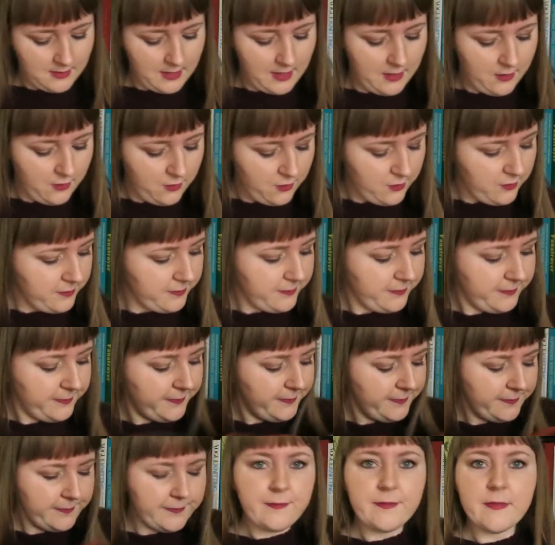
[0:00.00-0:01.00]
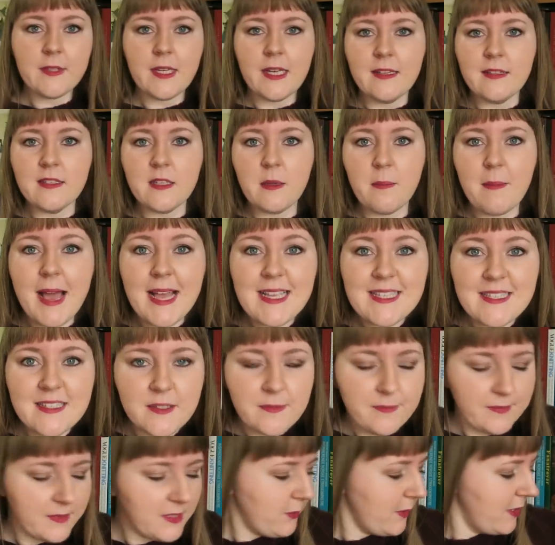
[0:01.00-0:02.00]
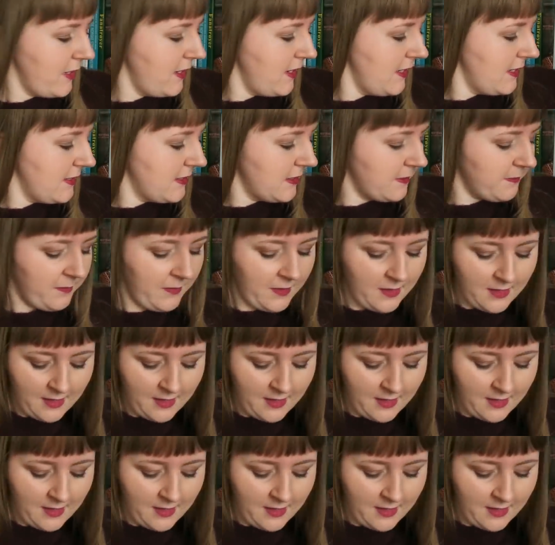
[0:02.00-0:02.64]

hang on, it's a mess, that's what it is.